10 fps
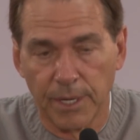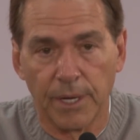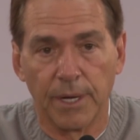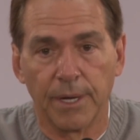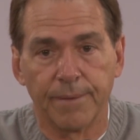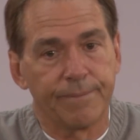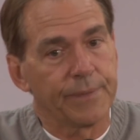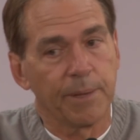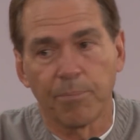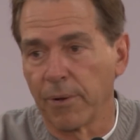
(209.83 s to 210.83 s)

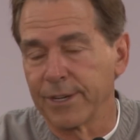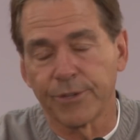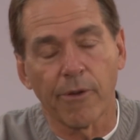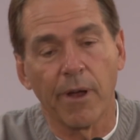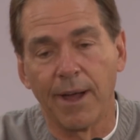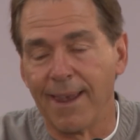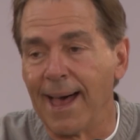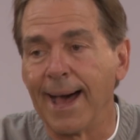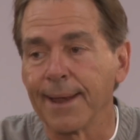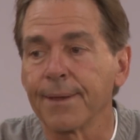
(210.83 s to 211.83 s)
They pressure a
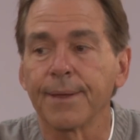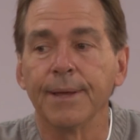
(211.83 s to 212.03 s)
lot.